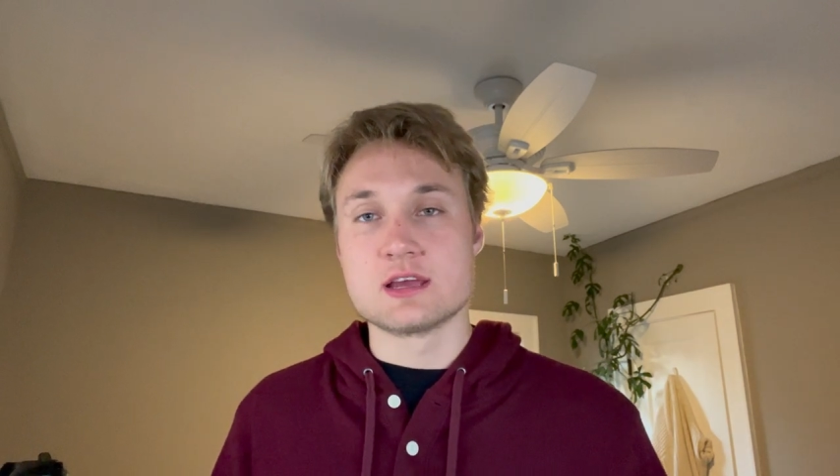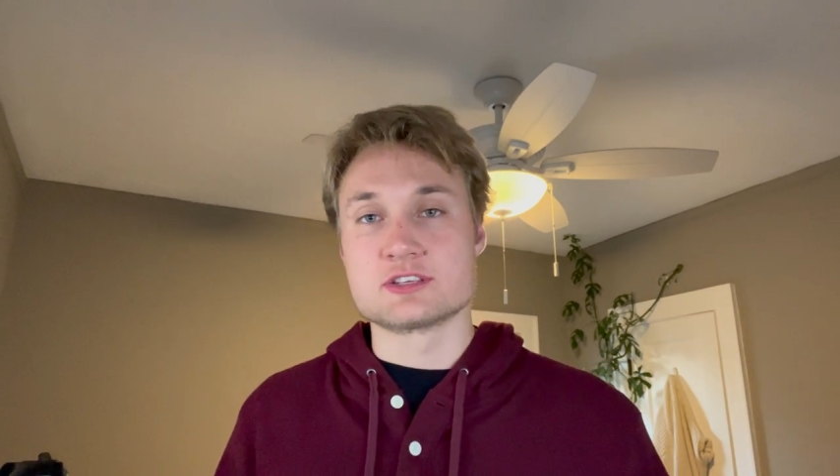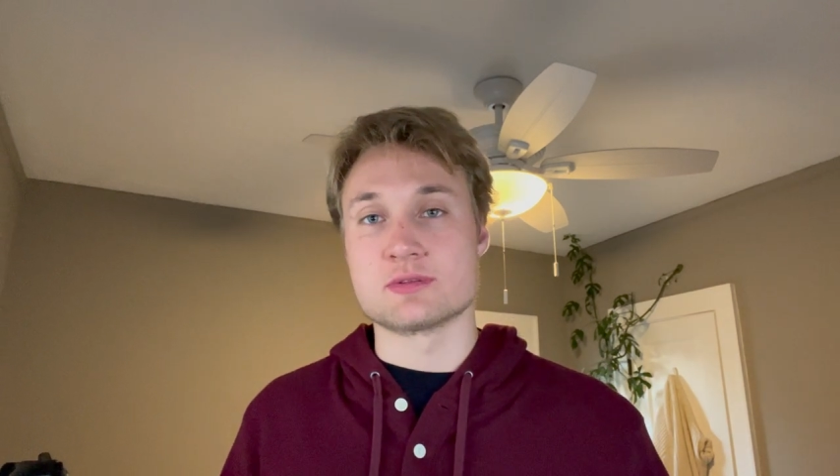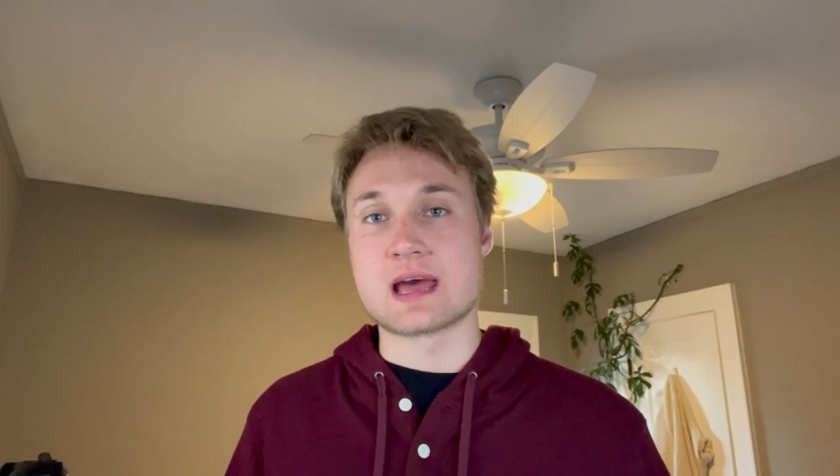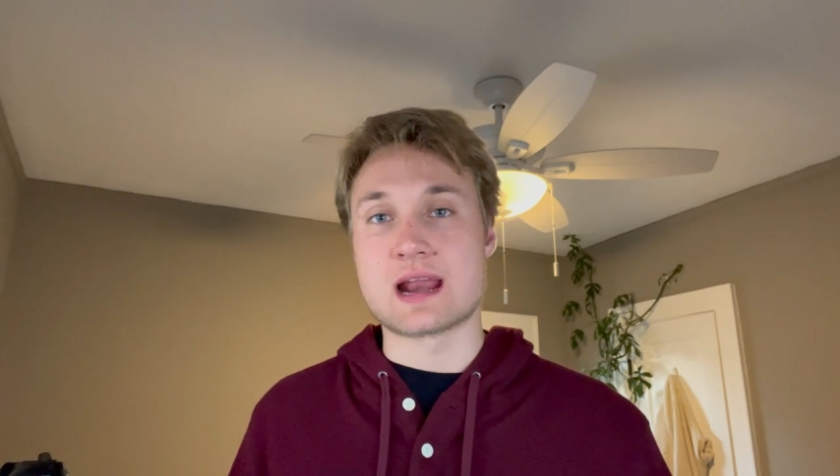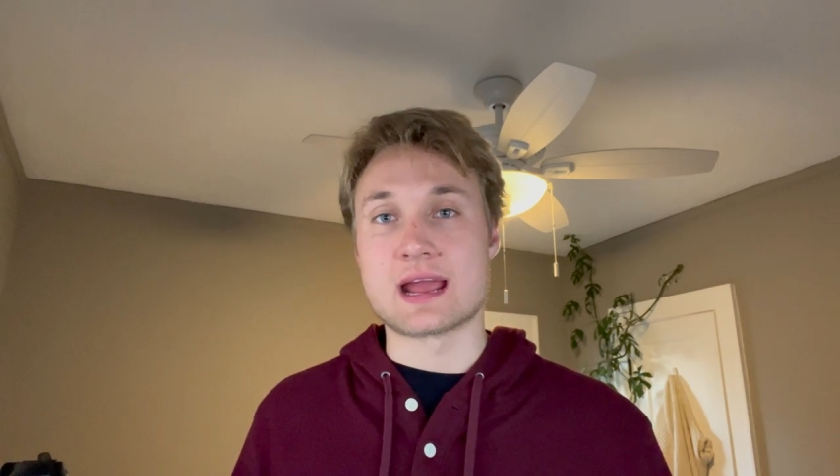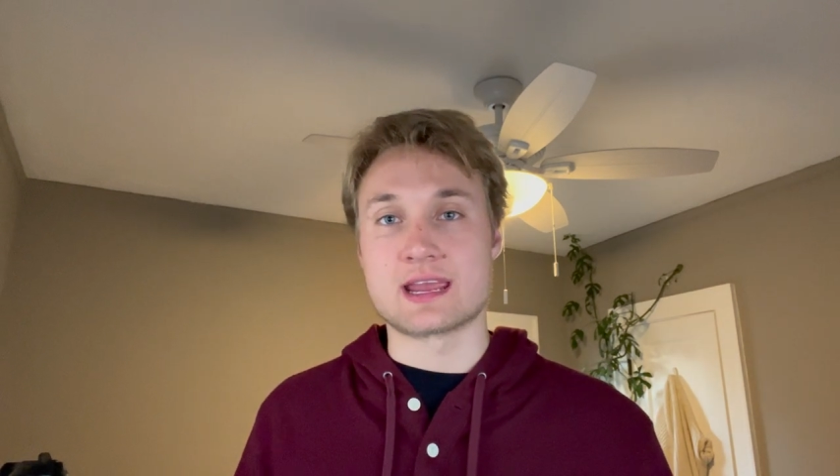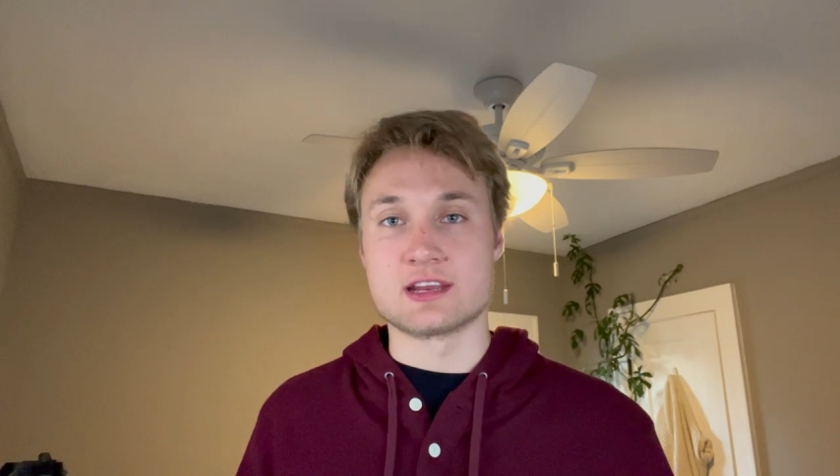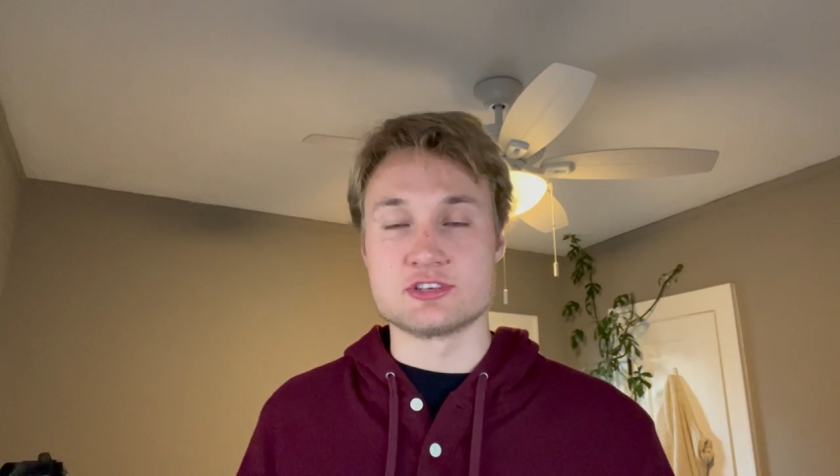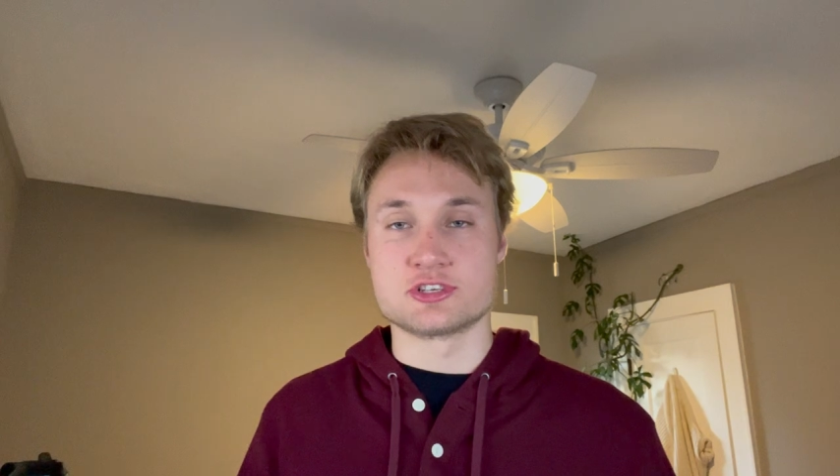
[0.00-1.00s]
so that I
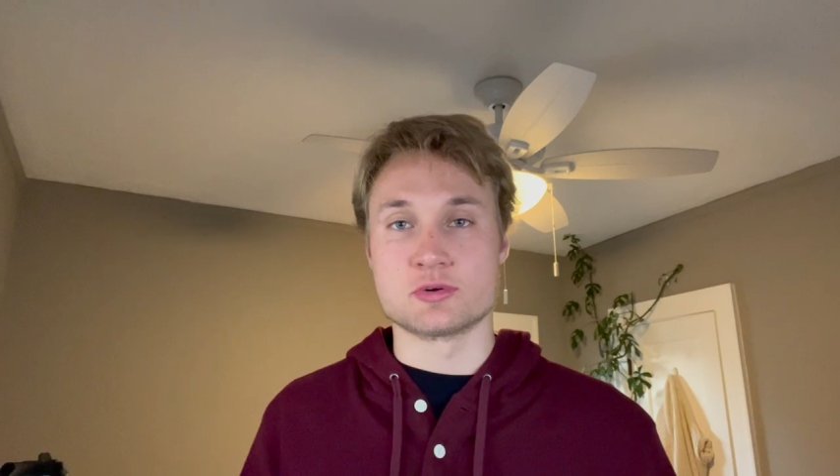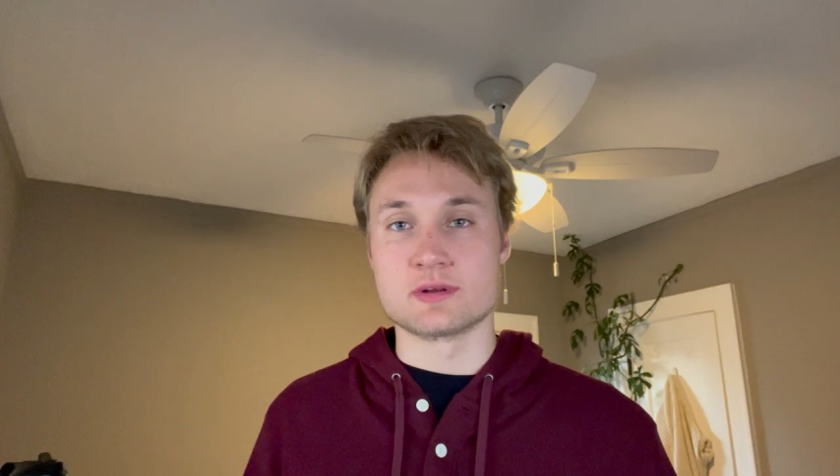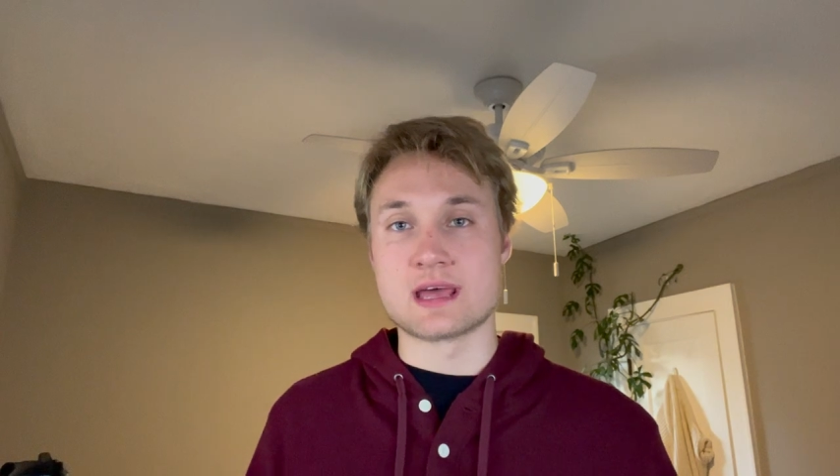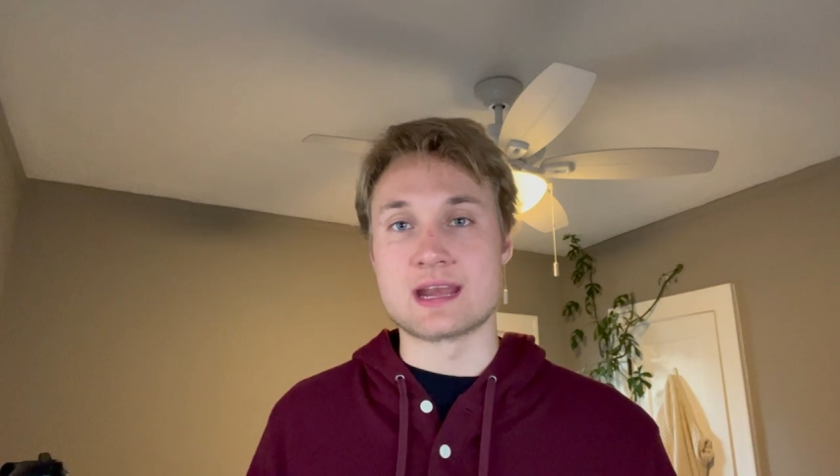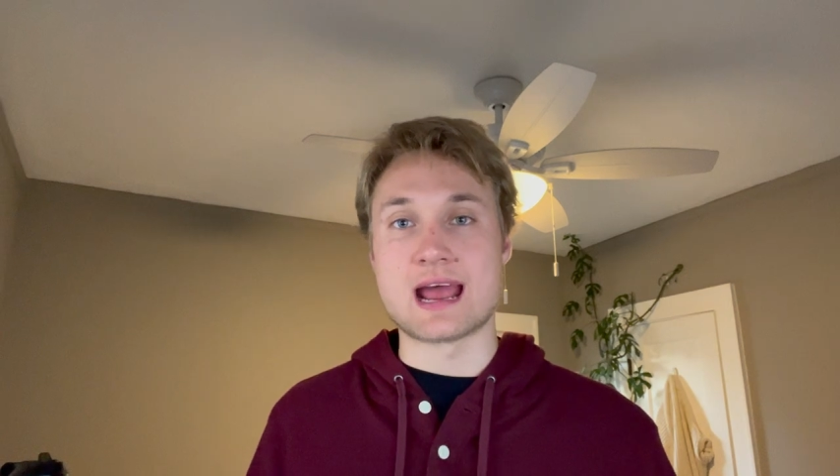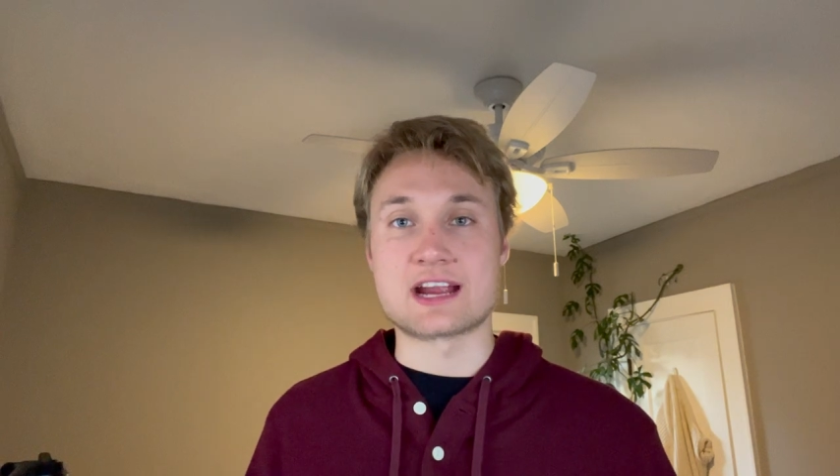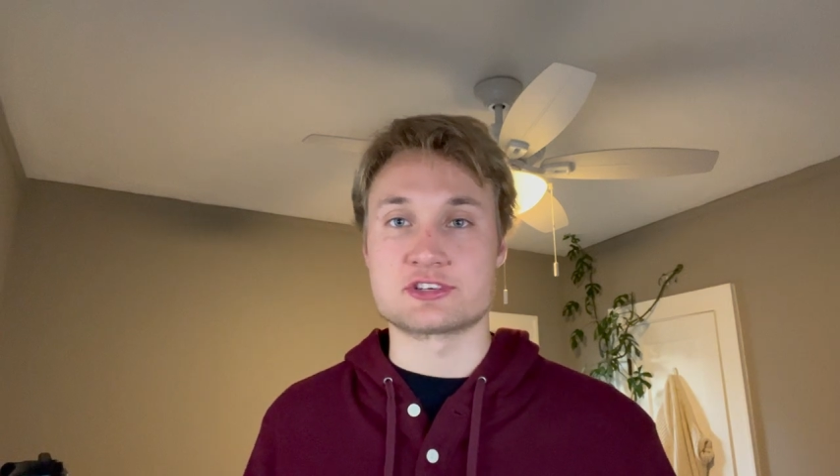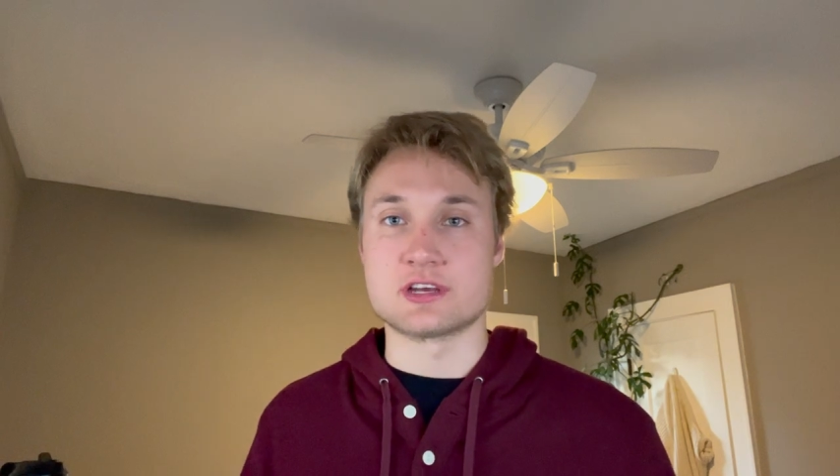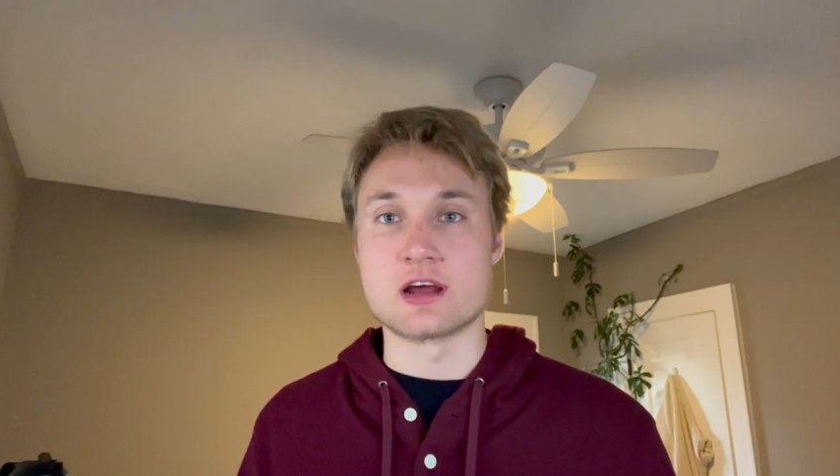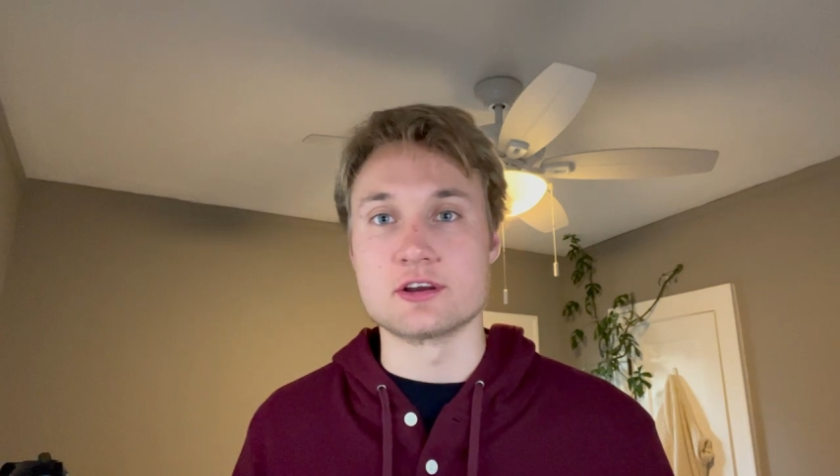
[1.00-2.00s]
can ensure that it actually